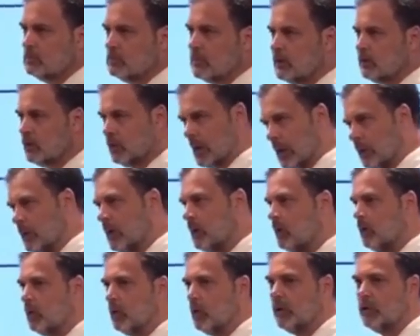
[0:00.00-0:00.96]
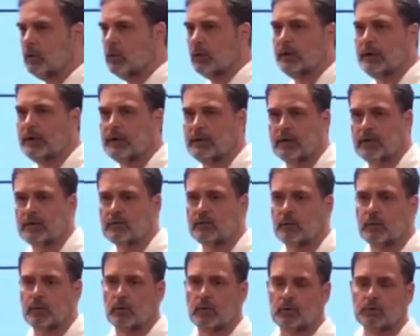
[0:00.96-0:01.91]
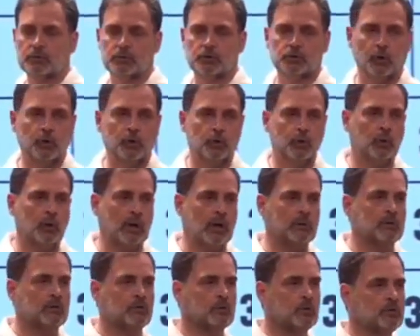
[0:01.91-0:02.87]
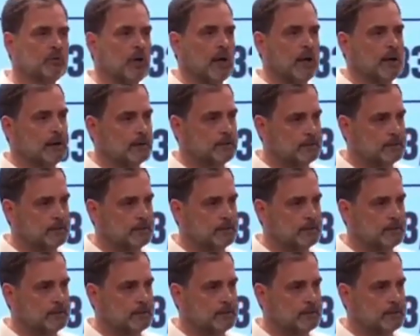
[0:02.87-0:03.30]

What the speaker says: And so now we're going to go into the details and we're going to show you how this was done.